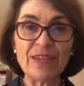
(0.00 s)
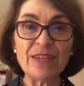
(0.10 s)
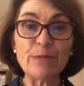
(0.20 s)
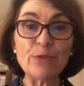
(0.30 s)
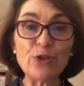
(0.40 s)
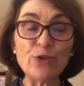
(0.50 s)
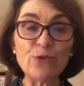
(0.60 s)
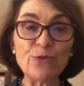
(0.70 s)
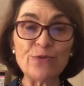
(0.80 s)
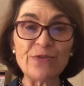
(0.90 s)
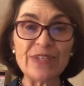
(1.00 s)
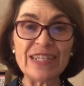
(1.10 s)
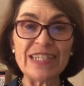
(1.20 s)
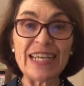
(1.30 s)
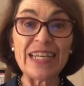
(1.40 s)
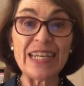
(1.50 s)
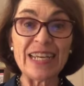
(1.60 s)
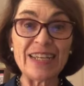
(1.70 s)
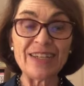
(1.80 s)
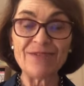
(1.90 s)
Number two,
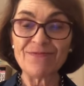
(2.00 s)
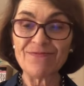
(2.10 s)
dedicated.